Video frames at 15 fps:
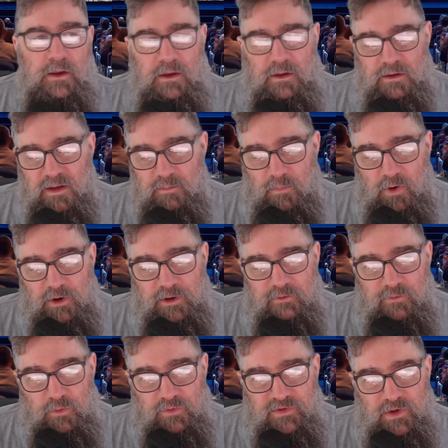They might
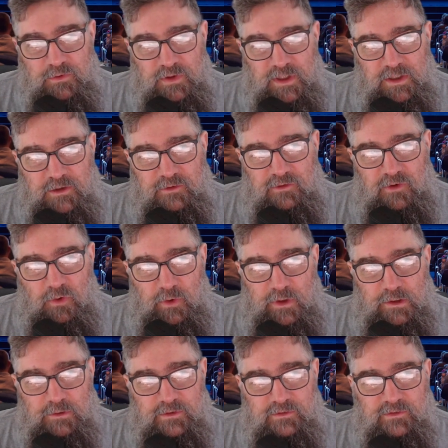have also needed
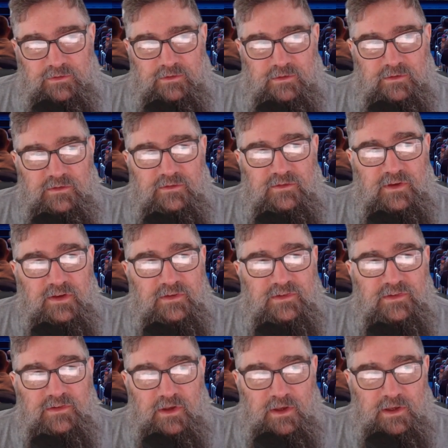toilets,
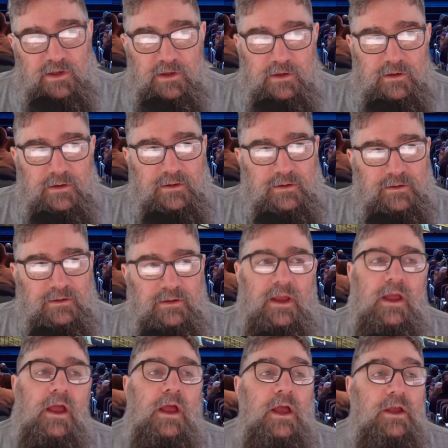just saying.
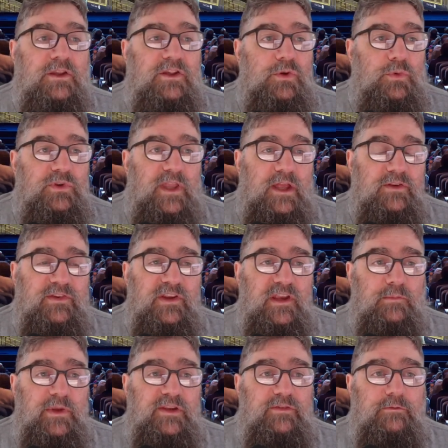You will now see
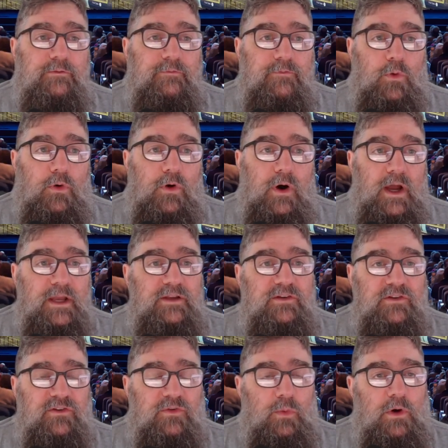a mix of 4, 8
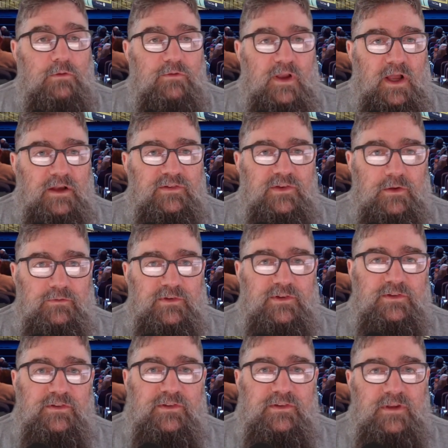and 12 car
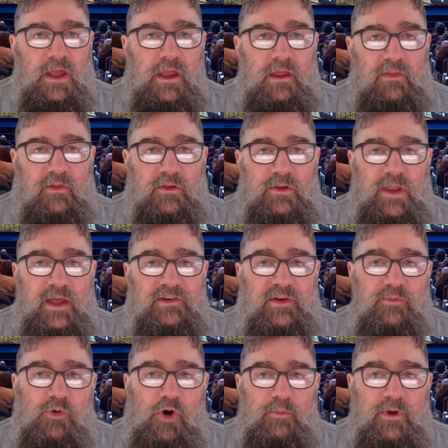services, the latter
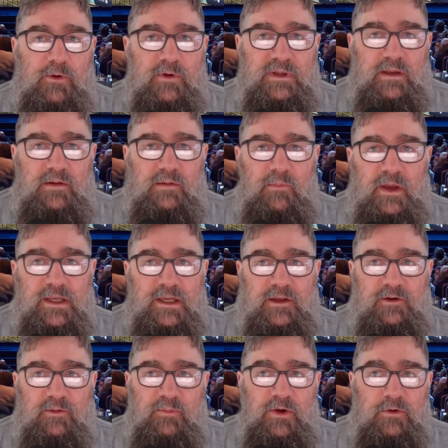primarily making
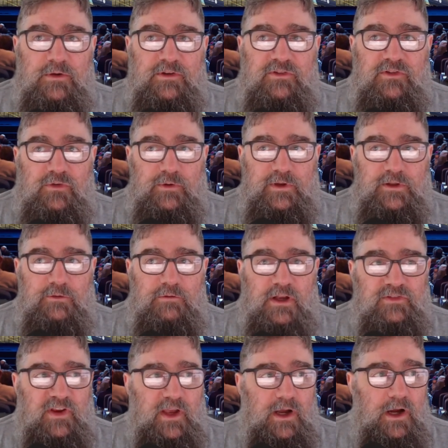an appearance during the
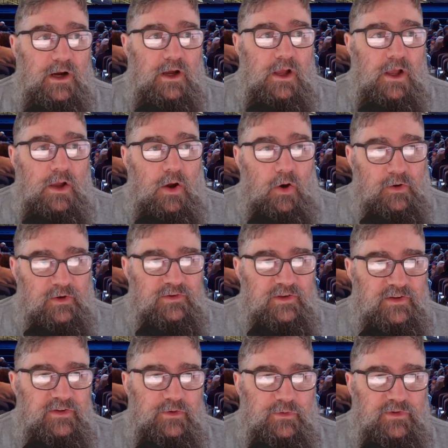rush hour, on
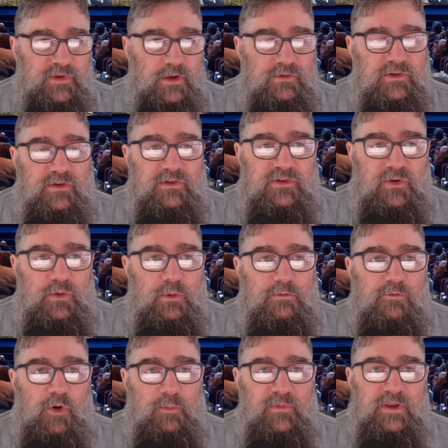additional services to or
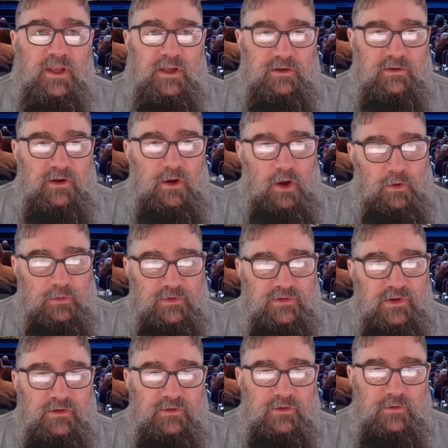from the Kent
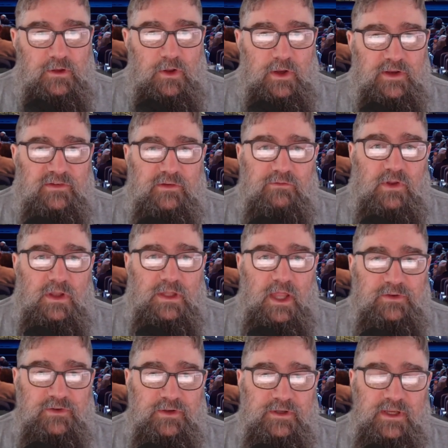coast, to the likes of
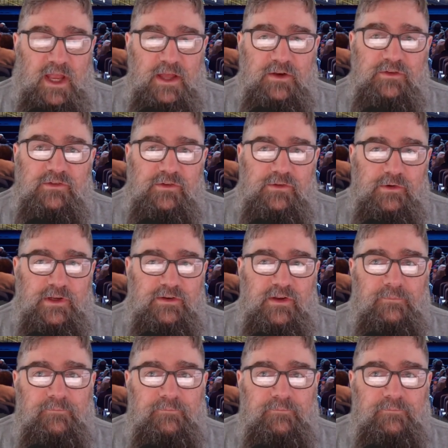London Cannon Street.